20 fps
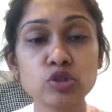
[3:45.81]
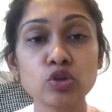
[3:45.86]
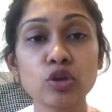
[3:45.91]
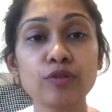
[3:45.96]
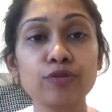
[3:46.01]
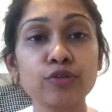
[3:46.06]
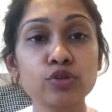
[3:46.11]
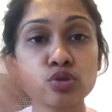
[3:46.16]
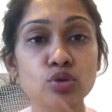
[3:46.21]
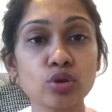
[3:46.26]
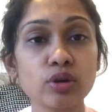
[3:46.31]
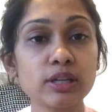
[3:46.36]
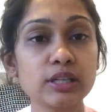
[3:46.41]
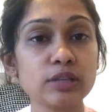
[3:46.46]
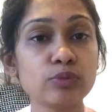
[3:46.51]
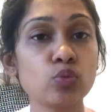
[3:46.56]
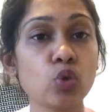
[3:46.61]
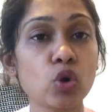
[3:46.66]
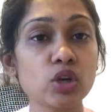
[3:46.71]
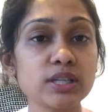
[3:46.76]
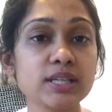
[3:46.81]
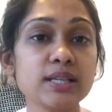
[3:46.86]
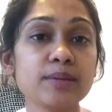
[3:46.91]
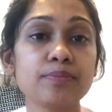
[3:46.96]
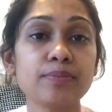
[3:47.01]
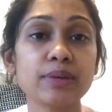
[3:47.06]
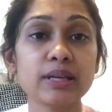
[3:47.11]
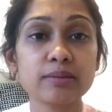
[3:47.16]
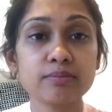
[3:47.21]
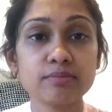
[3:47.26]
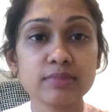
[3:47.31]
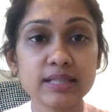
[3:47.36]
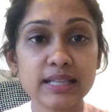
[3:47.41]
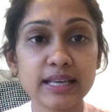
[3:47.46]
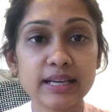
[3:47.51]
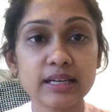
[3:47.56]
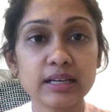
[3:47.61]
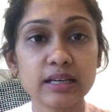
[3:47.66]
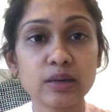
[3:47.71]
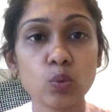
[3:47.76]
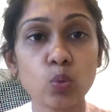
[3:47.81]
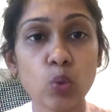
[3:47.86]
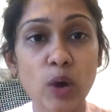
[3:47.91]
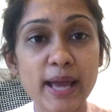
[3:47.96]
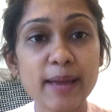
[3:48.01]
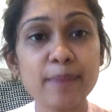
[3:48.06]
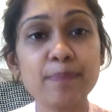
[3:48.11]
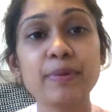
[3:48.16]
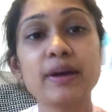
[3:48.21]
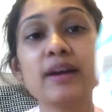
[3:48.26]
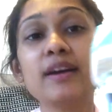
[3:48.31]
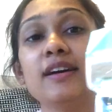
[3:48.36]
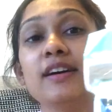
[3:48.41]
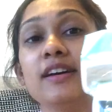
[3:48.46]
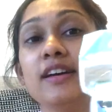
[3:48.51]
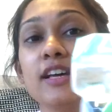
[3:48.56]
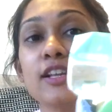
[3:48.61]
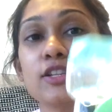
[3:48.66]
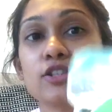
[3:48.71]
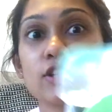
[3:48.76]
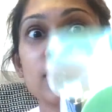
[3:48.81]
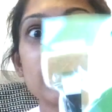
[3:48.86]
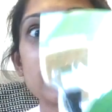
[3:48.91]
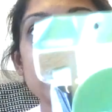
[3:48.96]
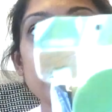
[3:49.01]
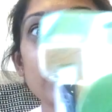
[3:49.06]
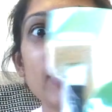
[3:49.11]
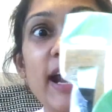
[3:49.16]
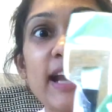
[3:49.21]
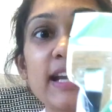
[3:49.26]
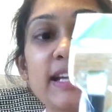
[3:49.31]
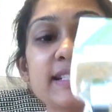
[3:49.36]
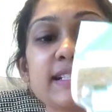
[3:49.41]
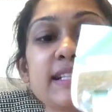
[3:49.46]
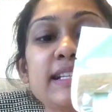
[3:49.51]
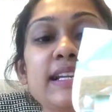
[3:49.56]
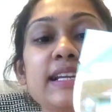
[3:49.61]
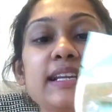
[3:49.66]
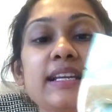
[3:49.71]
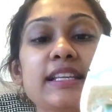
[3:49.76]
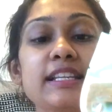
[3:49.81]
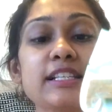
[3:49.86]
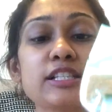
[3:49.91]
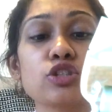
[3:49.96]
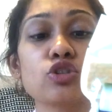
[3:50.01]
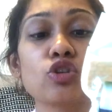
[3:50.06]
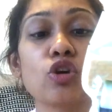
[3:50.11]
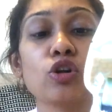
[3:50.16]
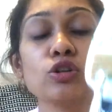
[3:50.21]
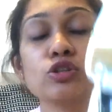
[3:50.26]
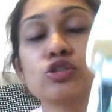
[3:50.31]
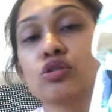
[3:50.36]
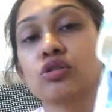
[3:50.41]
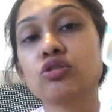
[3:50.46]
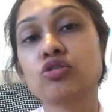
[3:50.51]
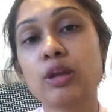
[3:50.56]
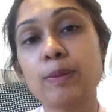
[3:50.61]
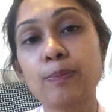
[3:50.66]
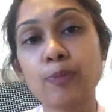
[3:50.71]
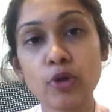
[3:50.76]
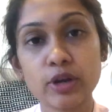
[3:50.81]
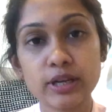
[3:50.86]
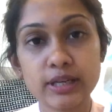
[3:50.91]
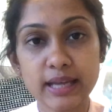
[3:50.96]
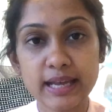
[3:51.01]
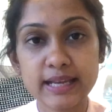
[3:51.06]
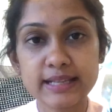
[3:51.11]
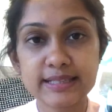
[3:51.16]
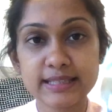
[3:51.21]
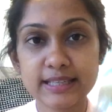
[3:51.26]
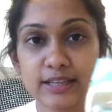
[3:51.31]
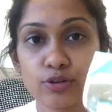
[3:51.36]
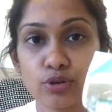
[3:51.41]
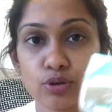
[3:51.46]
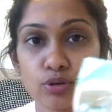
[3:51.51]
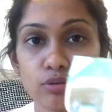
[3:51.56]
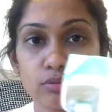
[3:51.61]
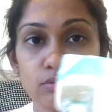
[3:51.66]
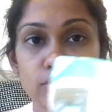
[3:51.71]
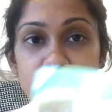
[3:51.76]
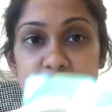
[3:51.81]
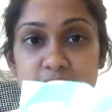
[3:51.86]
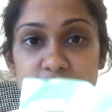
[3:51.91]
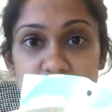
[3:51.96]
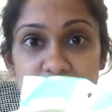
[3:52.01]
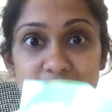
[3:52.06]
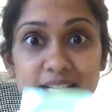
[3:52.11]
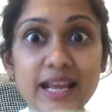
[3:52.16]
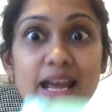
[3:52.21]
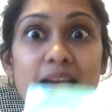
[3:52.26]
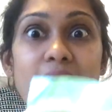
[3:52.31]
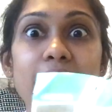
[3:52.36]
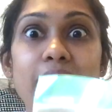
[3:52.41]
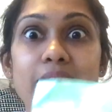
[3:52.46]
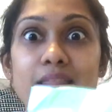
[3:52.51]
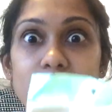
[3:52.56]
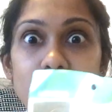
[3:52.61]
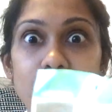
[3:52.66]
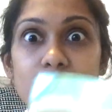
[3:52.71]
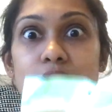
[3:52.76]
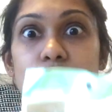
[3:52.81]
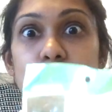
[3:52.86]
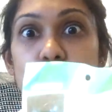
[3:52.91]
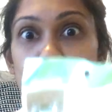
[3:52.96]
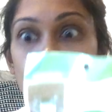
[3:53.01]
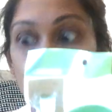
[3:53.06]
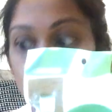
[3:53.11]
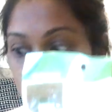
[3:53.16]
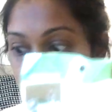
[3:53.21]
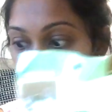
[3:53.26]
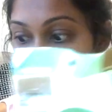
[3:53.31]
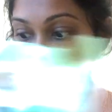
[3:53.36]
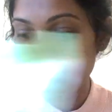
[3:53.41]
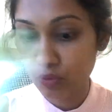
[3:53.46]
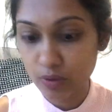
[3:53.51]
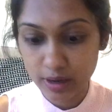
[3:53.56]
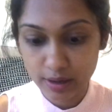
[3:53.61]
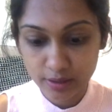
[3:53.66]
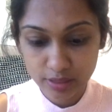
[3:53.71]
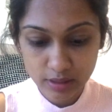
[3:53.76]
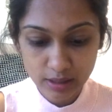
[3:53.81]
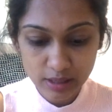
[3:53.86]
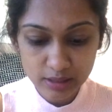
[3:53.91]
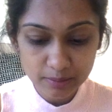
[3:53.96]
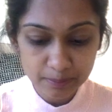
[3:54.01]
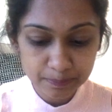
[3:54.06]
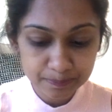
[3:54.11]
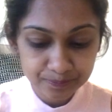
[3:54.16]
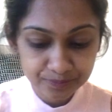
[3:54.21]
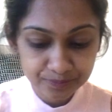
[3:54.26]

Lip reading: So if you soak it in water, it becomes like a wipe. So that's great, isn't it? This is also 3.80 SGD and I think it's totally worth it.